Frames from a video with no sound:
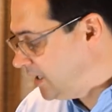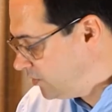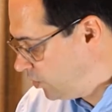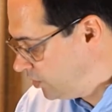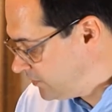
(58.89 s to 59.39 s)

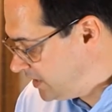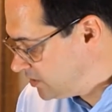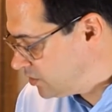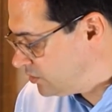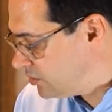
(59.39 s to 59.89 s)
and all of
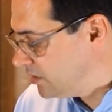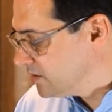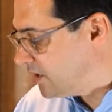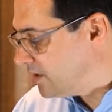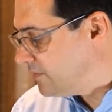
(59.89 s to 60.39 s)
these
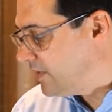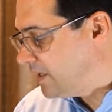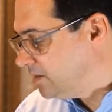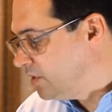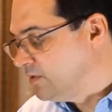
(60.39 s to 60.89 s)
controls are
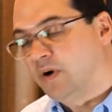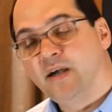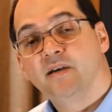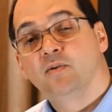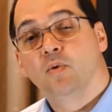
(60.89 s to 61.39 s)
available
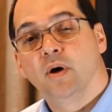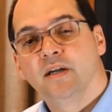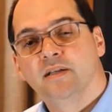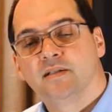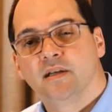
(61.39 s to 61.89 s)
via
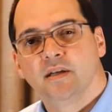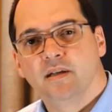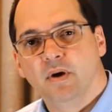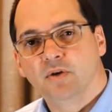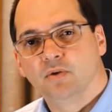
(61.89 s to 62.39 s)
wireless
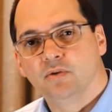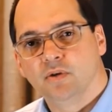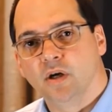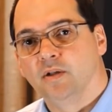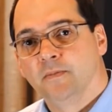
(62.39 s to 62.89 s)
remote
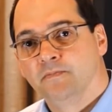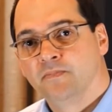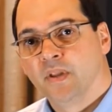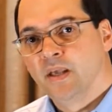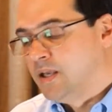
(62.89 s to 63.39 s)
control.
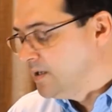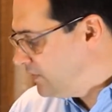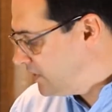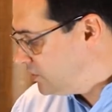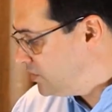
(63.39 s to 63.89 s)

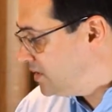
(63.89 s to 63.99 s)
Further to